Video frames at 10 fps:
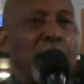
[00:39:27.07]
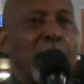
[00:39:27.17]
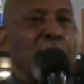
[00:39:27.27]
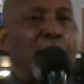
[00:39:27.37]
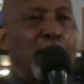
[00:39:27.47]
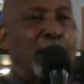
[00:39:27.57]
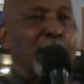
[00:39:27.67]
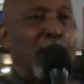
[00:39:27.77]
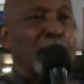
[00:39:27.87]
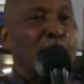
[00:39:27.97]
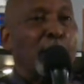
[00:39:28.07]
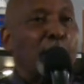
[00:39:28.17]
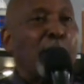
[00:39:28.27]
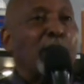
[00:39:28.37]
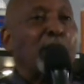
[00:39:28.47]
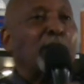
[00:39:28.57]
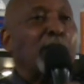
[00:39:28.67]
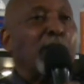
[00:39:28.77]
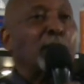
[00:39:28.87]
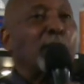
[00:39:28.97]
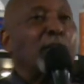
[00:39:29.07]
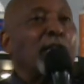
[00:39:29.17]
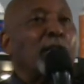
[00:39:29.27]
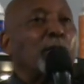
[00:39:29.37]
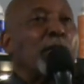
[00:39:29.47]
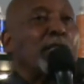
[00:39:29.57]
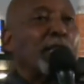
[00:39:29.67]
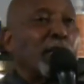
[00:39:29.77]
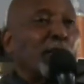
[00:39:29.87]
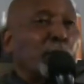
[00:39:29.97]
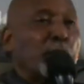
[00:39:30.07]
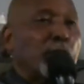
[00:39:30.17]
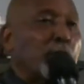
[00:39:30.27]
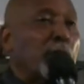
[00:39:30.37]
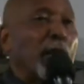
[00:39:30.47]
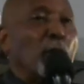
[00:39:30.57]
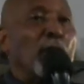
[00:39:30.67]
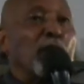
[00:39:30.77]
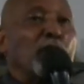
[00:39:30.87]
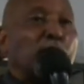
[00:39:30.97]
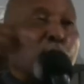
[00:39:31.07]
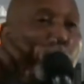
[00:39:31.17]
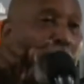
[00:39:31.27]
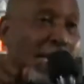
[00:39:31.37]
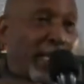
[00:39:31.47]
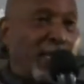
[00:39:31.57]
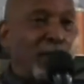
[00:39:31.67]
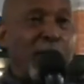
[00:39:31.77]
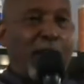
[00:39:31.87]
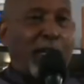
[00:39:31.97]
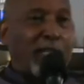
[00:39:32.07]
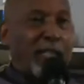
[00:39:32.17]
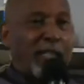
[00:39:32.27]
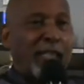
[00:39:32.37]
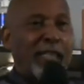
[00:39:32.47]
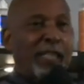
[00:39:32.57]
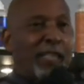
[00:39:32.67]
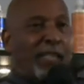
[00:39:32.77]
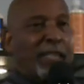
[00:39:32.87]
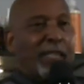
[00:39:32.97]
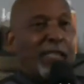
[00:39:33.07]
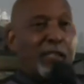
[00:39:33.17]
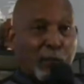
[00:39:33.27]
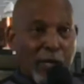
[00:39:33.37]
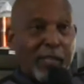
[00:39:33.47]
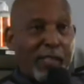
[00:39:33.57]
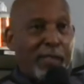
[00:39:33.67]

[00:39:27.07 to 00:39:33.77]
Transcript: And our job as your parents is to come out there and raise hell to pull you back, whether you like it or not. Right?